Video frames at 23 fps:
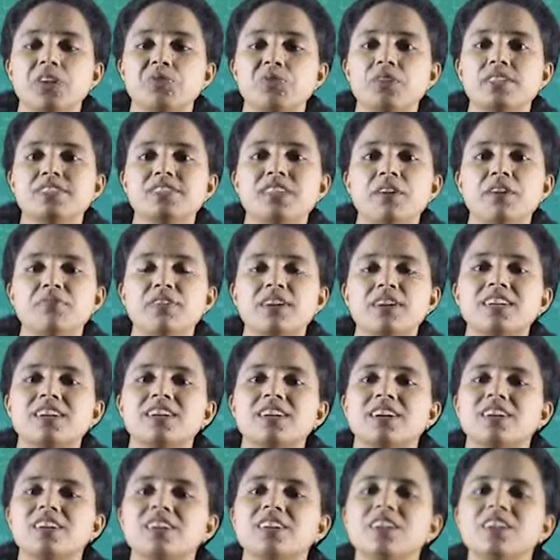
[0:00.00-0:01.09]
it will suffer
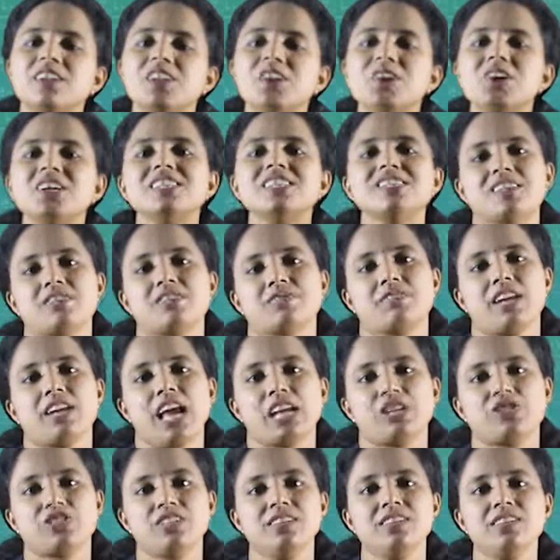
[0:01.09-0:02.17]
continuous
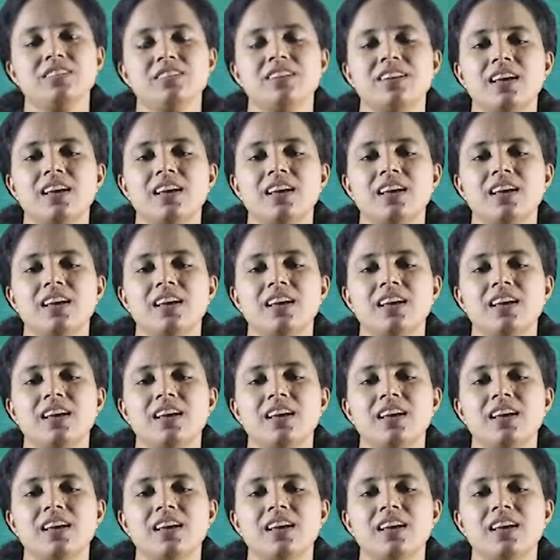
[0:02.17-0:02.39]
refraction